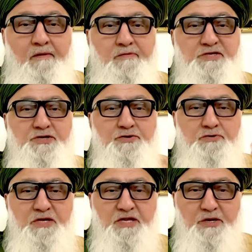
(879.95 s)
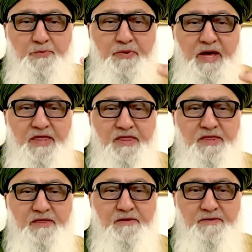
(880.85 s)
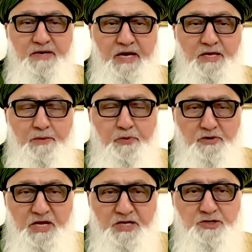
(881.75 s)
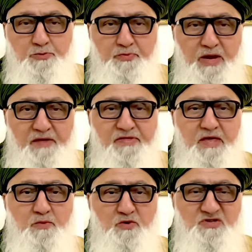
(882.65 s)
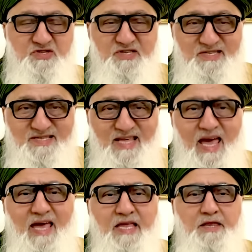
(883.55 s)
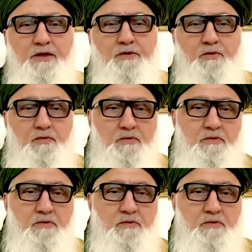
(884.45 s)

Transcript: When you knew that your breath and the potential breath that would sustain you